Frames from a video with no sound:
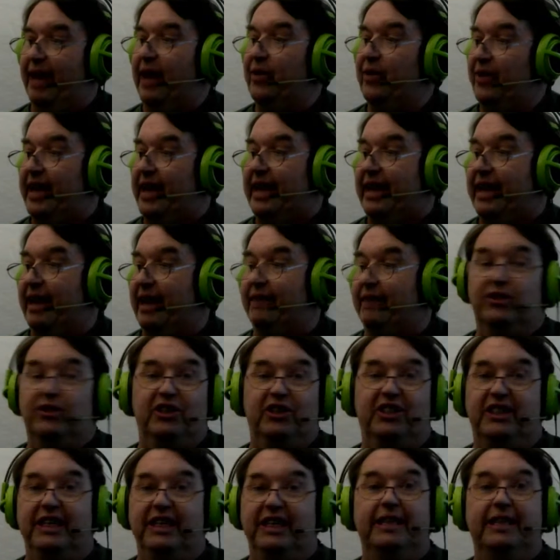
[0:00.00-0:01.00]
I think I've
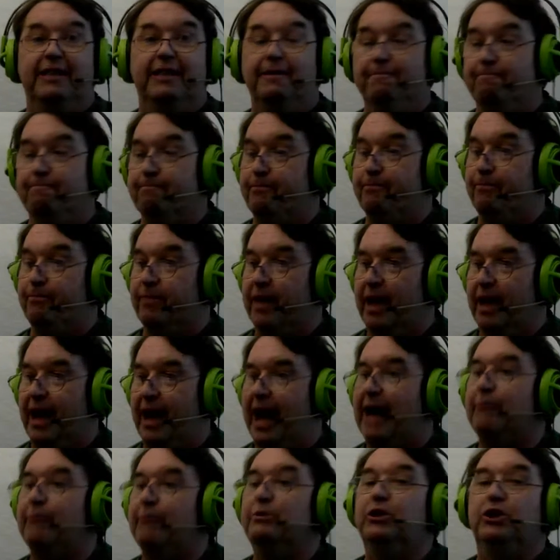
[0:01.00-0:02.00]
succeeded.
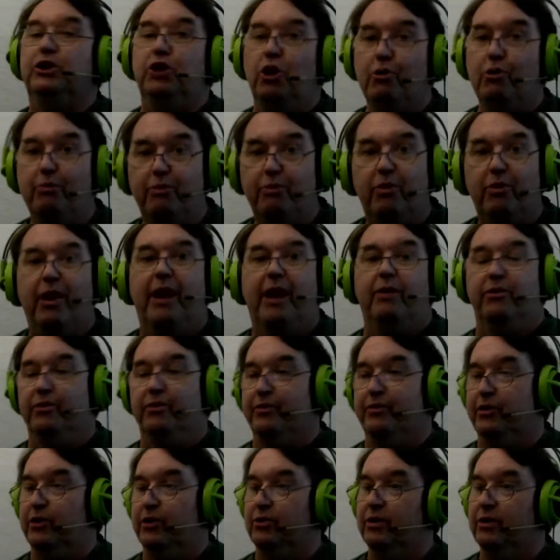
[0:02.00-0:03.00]
I'm so proud
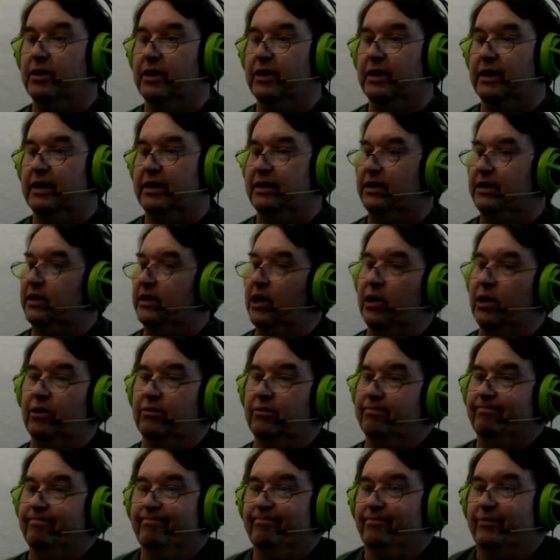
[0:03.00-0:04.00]
of you.
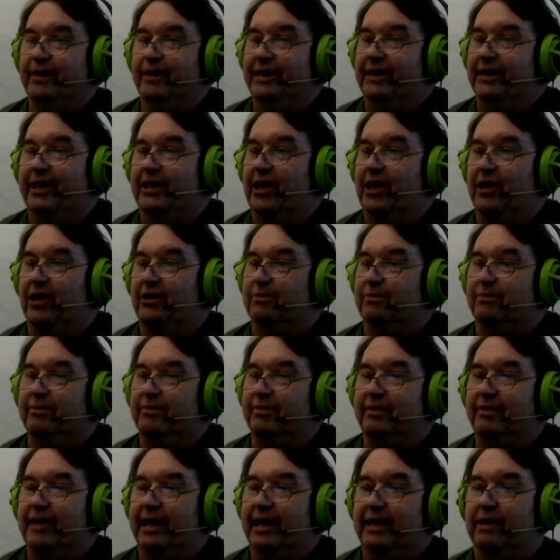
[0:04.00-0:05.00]
So, well, I can't
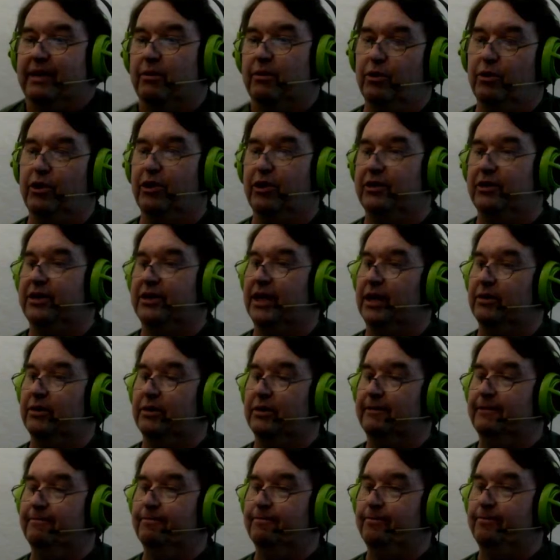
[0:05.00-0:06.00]
get the words out.
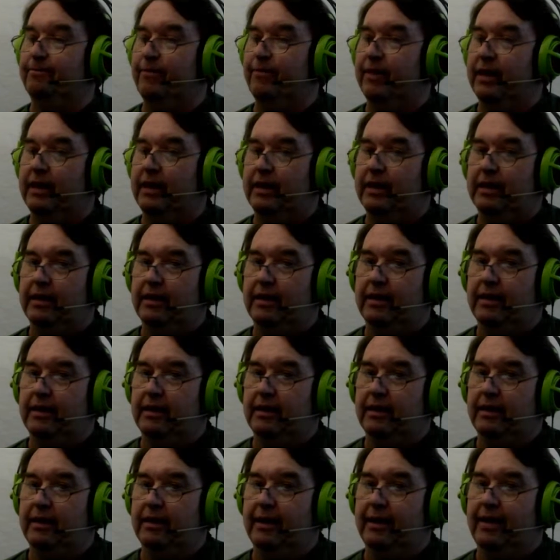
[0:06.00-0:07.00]

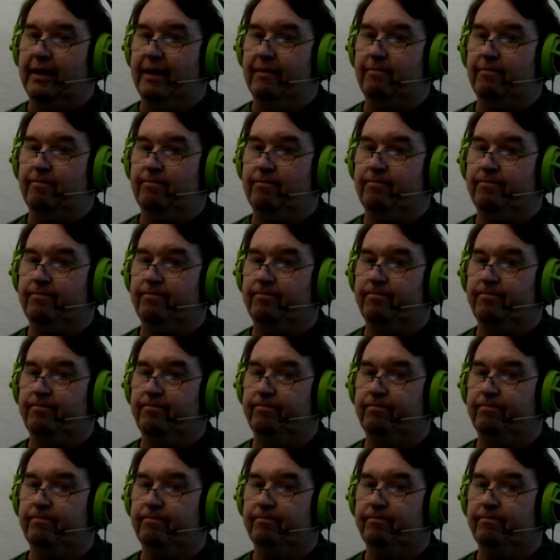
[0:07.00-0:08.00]
And
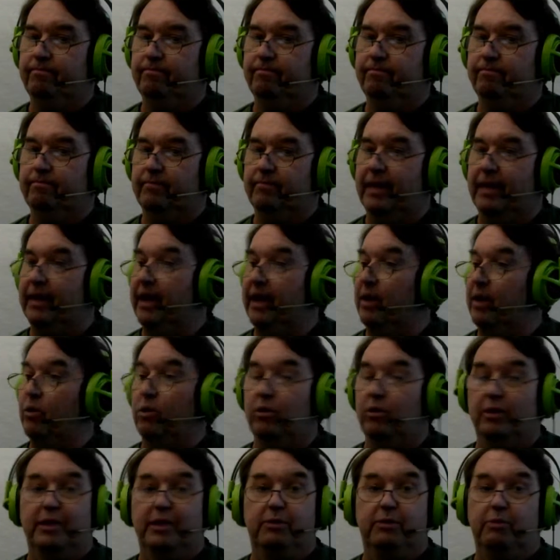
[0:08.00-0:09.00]
I
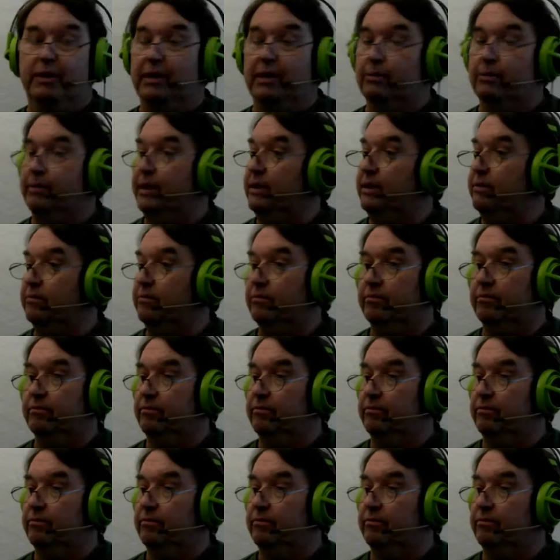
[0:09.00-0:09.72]
always will be.